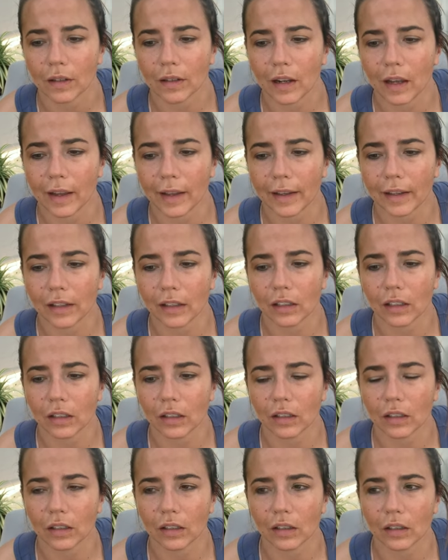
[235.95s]
like
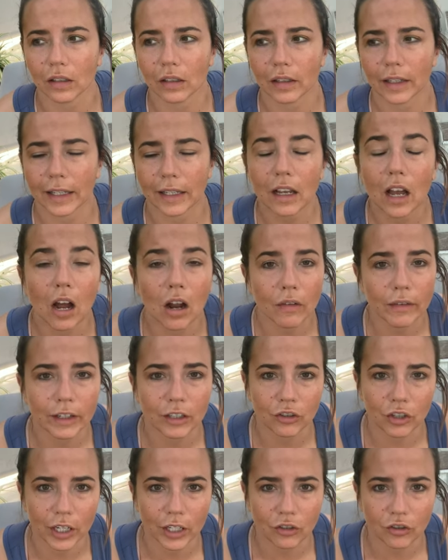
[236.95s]

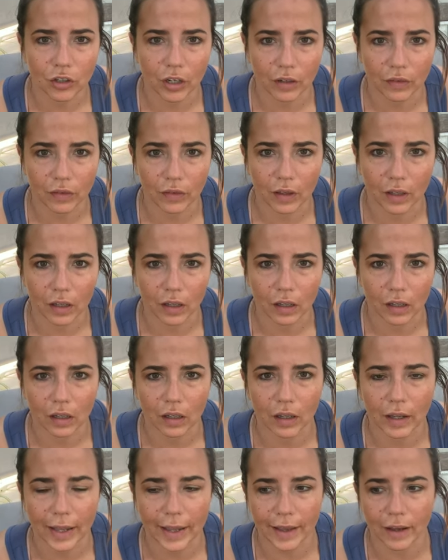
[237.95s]
encourage each other,
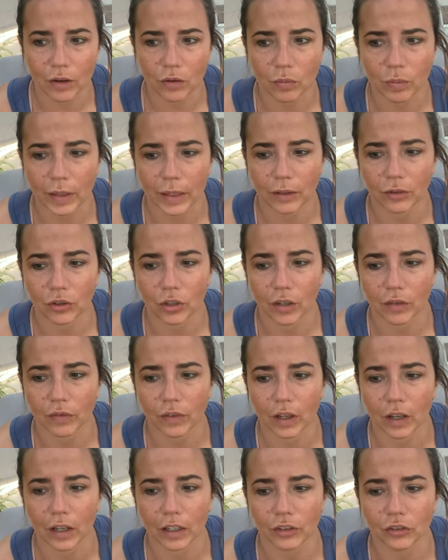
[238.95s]
help each
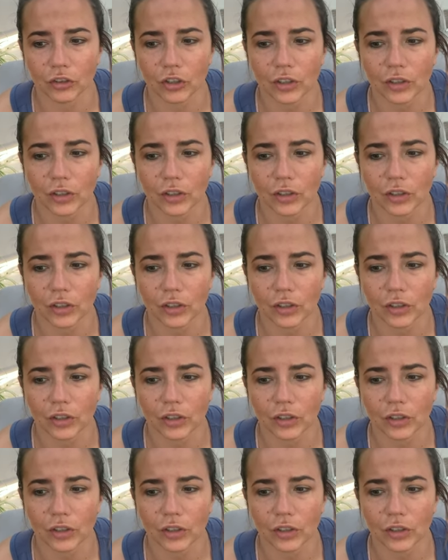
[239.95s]
other. And